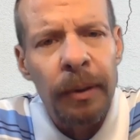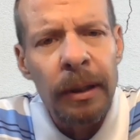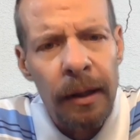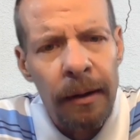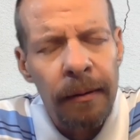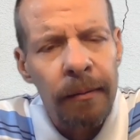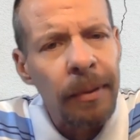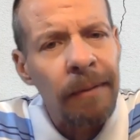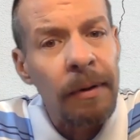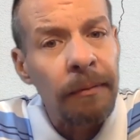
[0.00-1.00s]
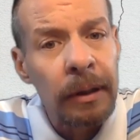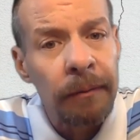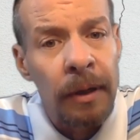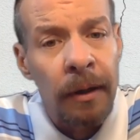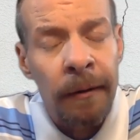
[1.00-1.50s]
been there, but I've never
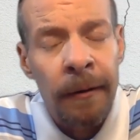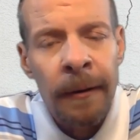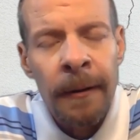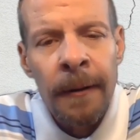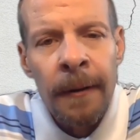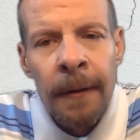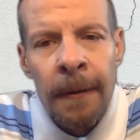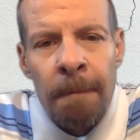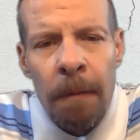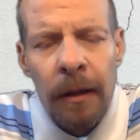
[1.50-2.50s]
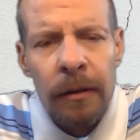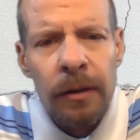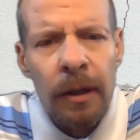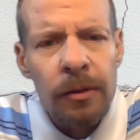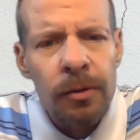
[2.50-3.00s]
lived there.
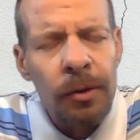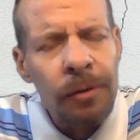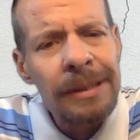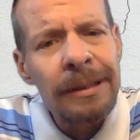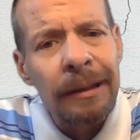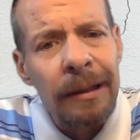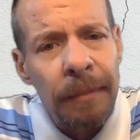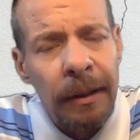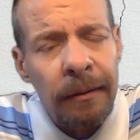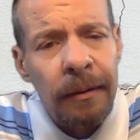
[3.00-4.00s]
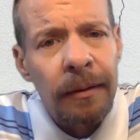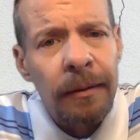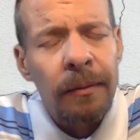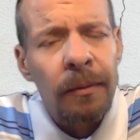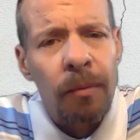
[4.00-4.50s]
And so there is a limit,
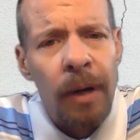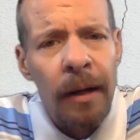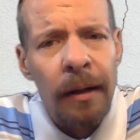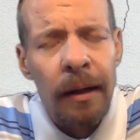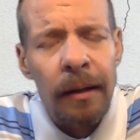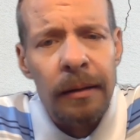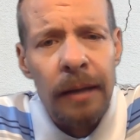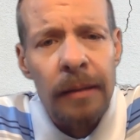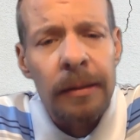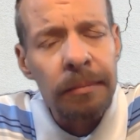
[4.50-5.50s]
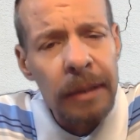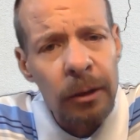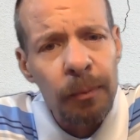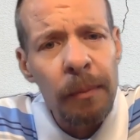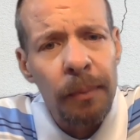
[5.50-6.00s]
right? And
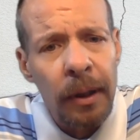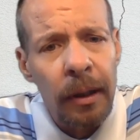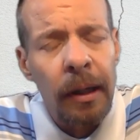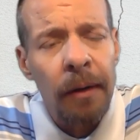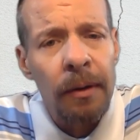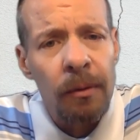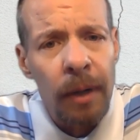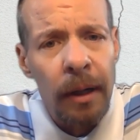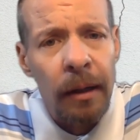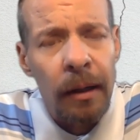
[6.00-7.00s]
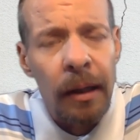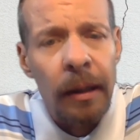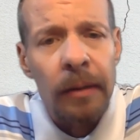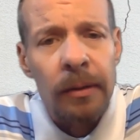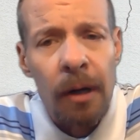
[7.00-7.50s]
sometimes people get carried away and
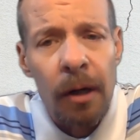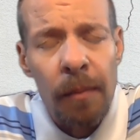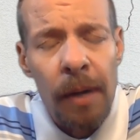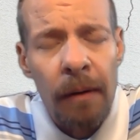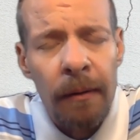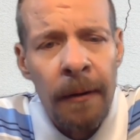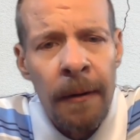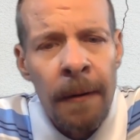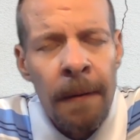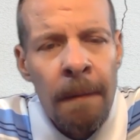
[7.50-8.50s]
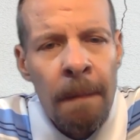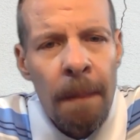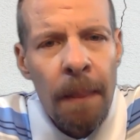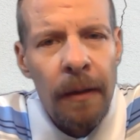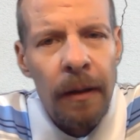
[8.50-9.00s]
they talk about
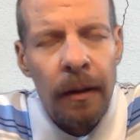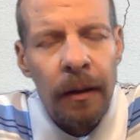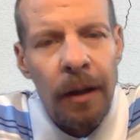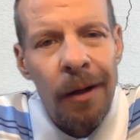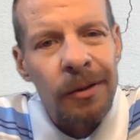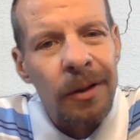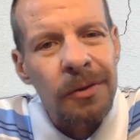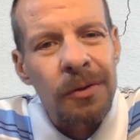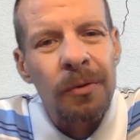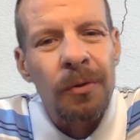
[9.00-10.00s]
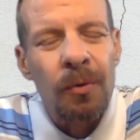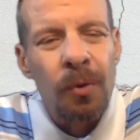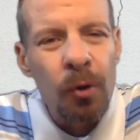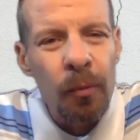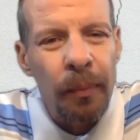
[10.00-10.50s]
a certain
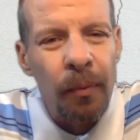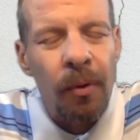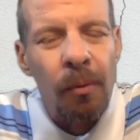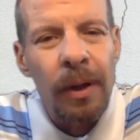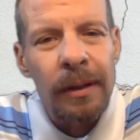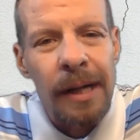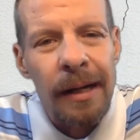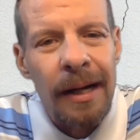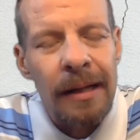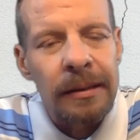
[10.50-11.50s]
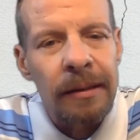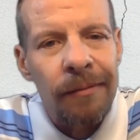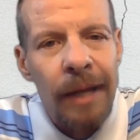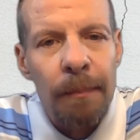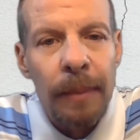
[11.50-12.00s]
group or whatnot as
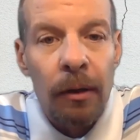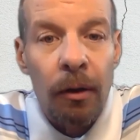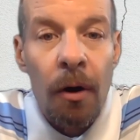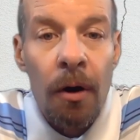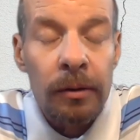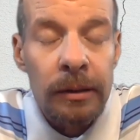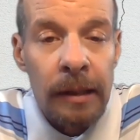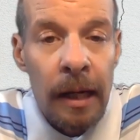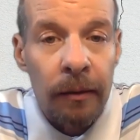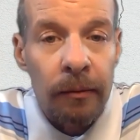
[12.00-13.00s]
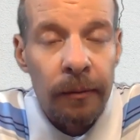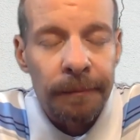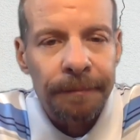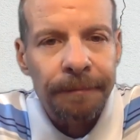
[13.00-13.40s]
if they belong to that group.